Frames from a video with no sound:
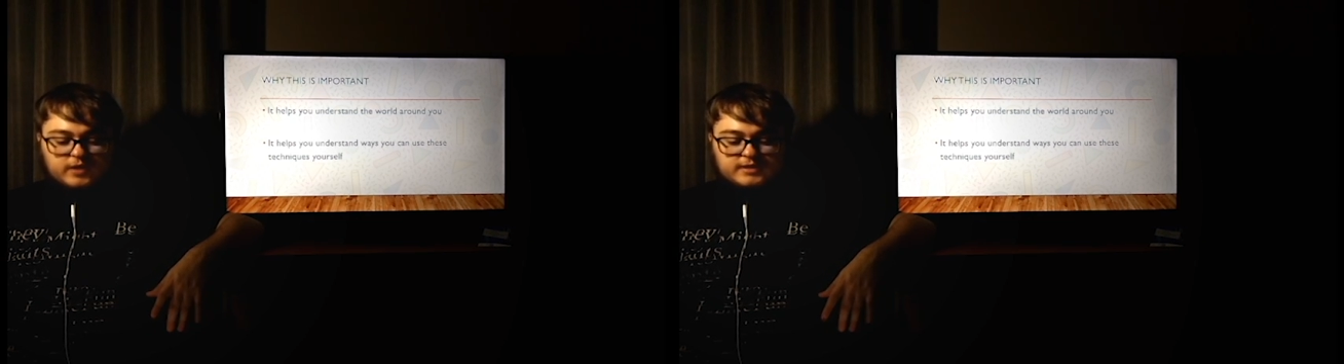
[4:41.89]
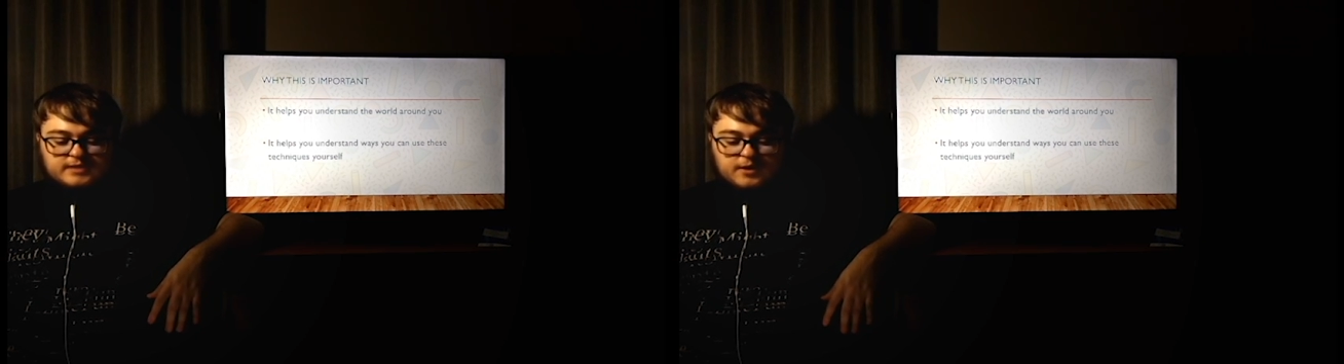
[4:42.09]

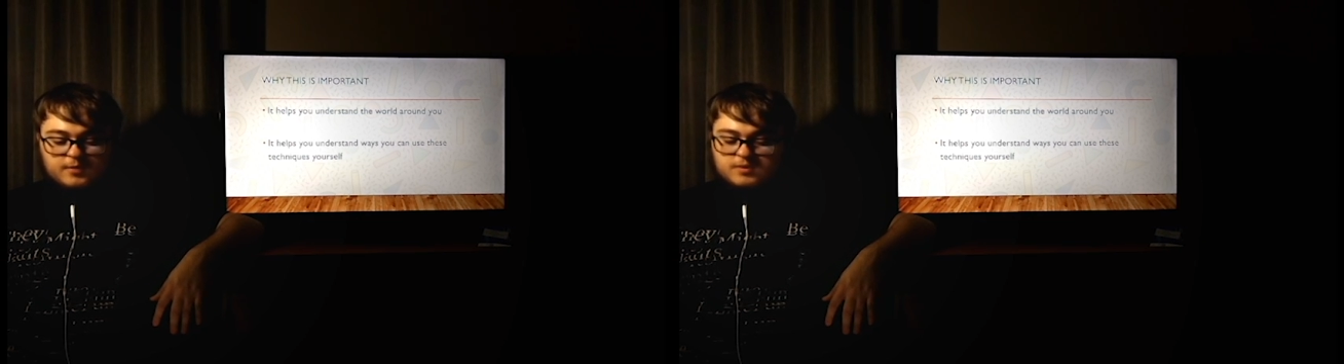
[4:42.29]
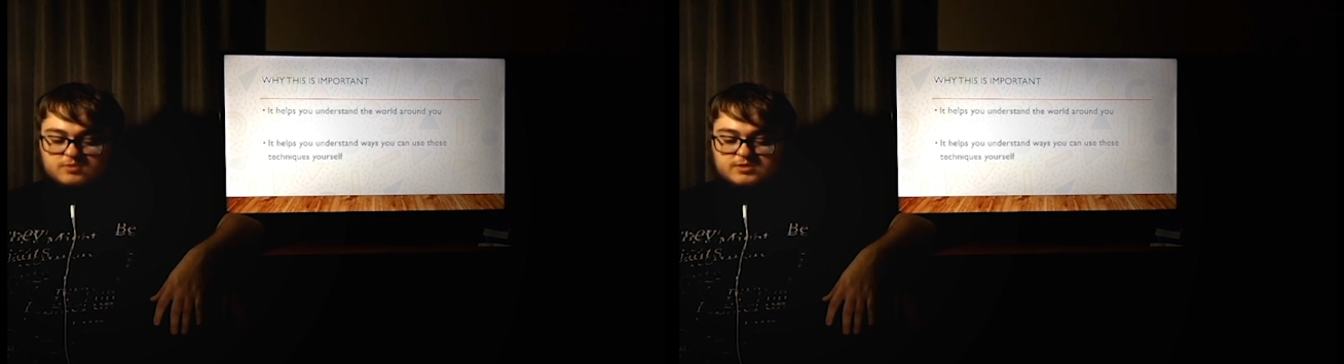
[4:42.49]
as
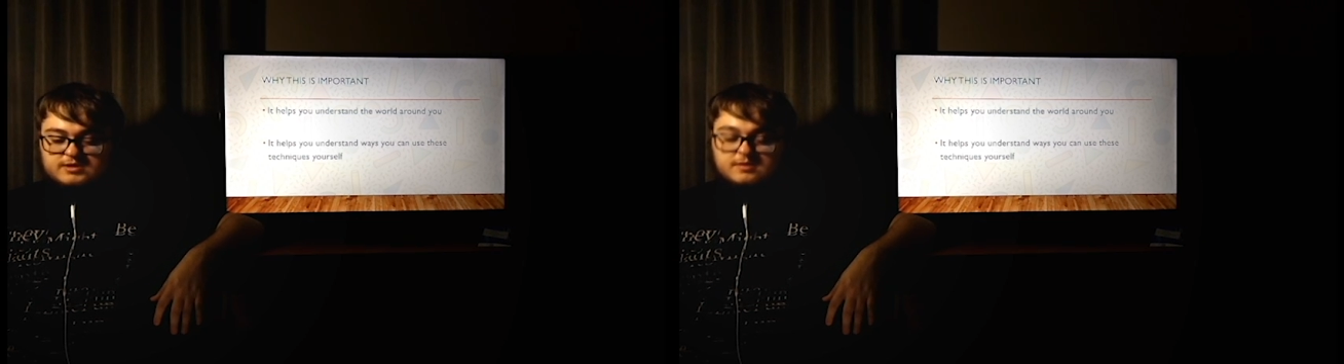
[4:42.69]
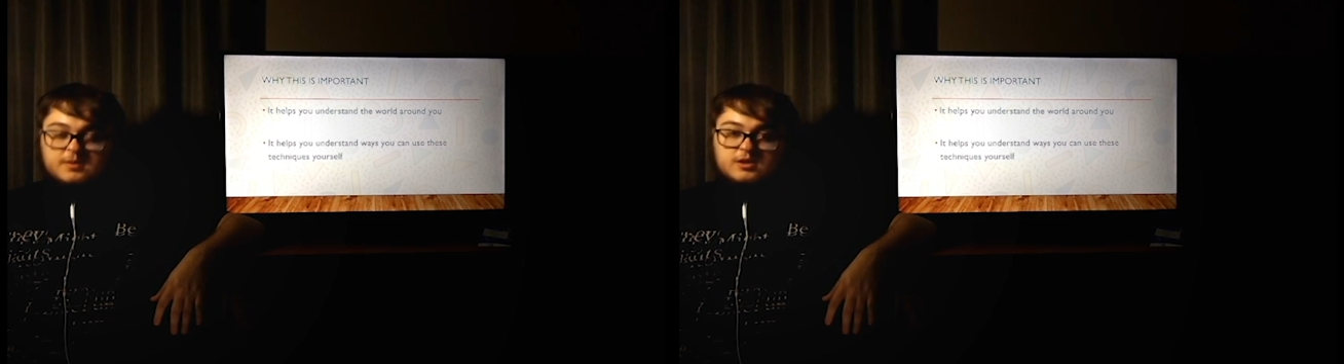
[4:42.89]
well as help
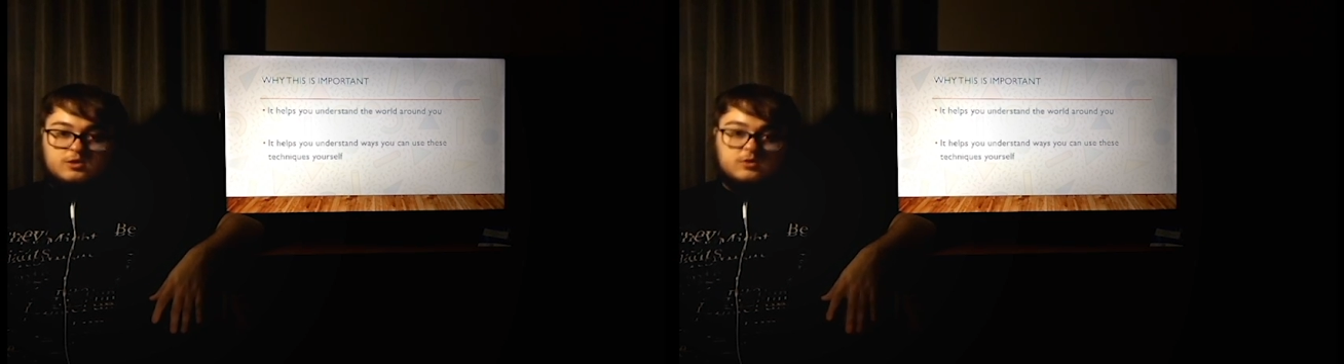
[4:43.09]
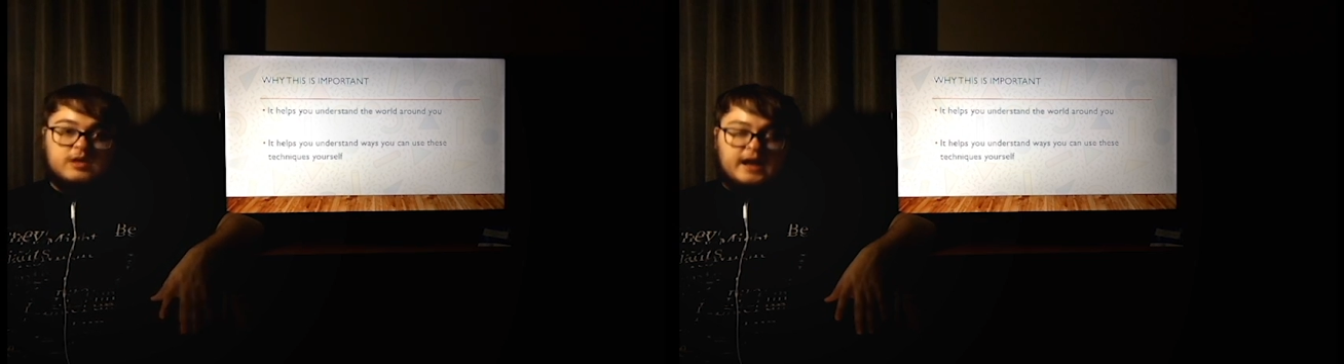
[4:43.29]
you see
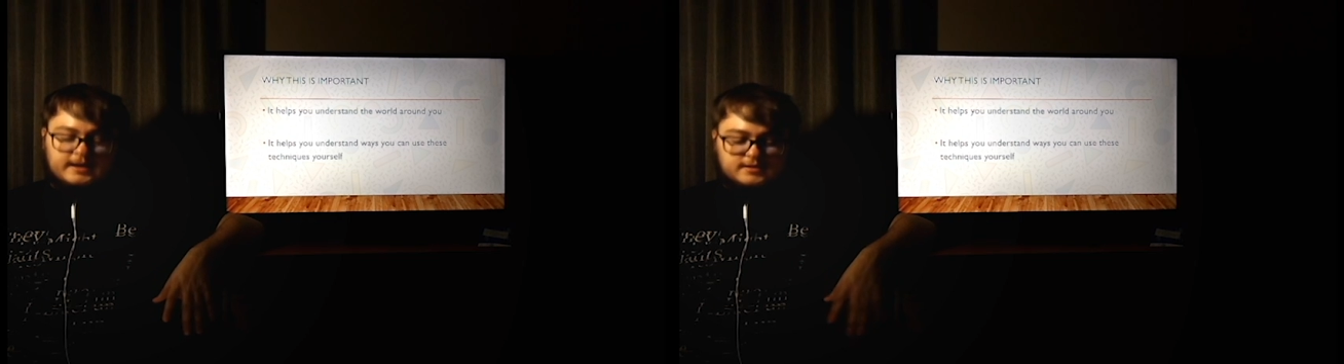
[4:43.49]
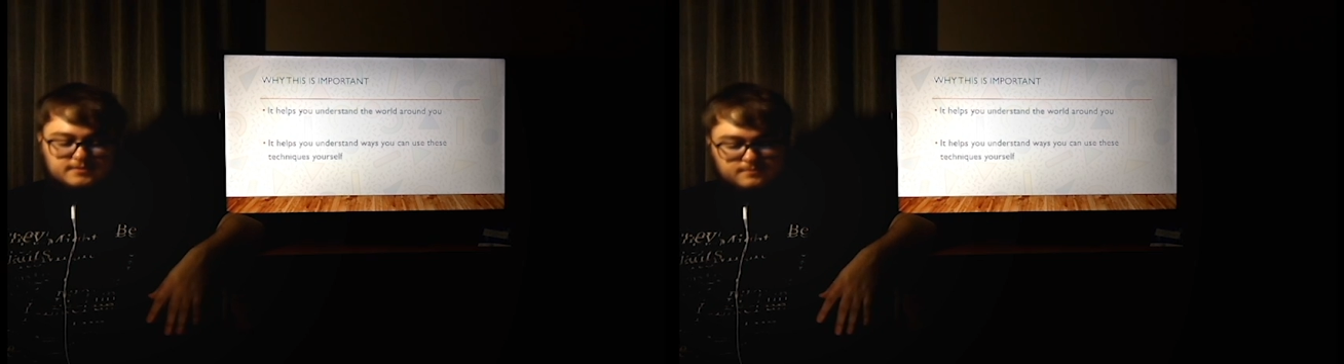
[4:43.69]
them in a
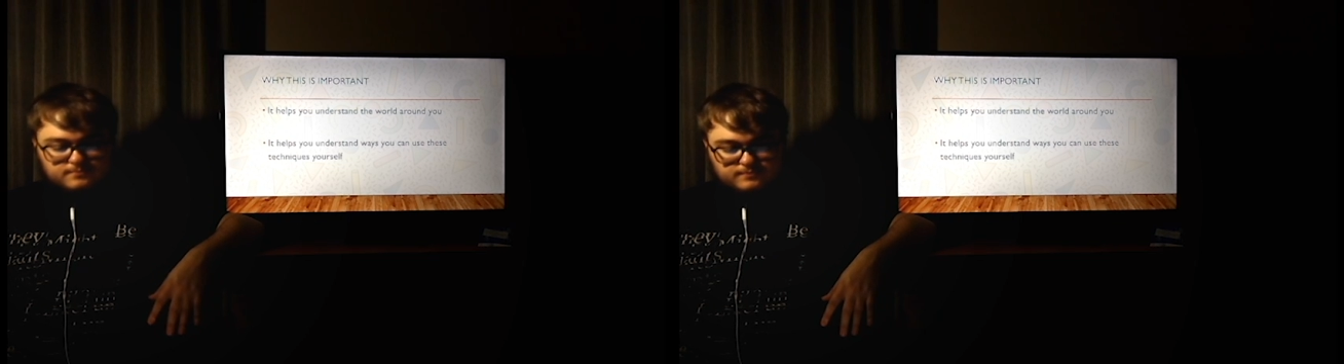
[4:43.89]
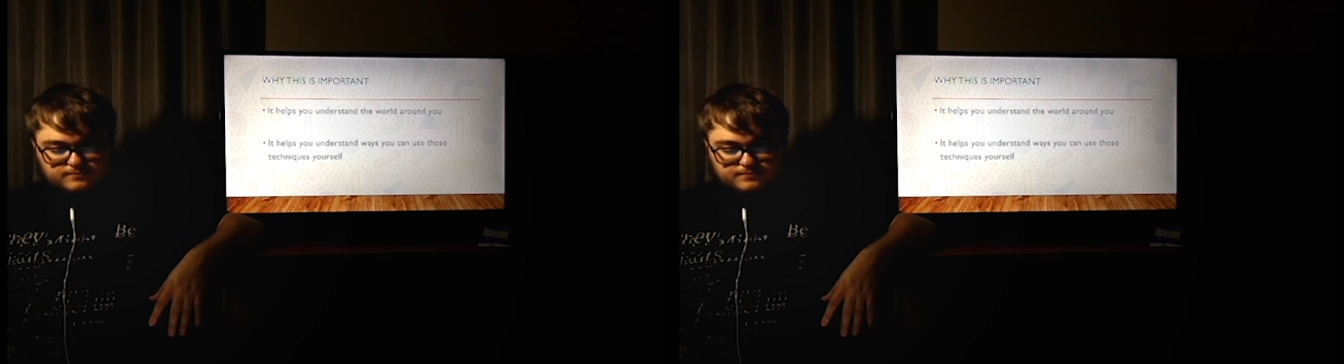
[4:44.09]
new
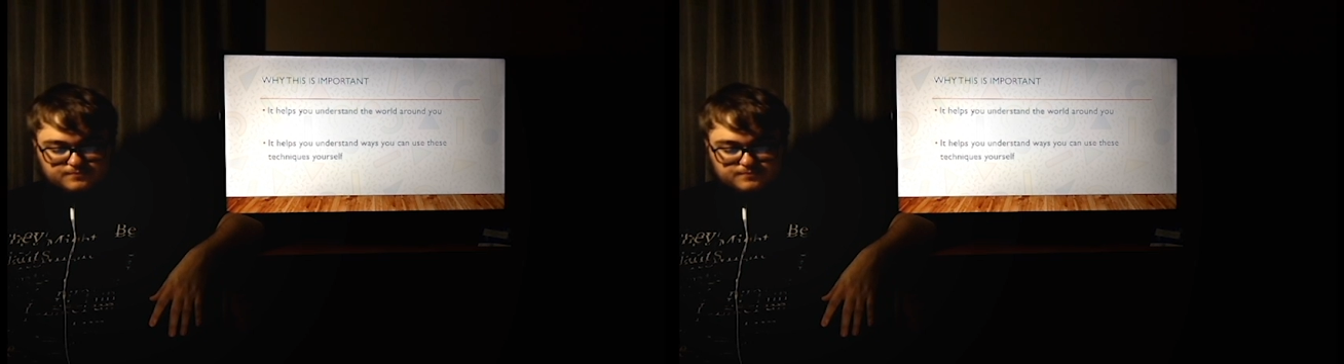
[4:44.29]
light.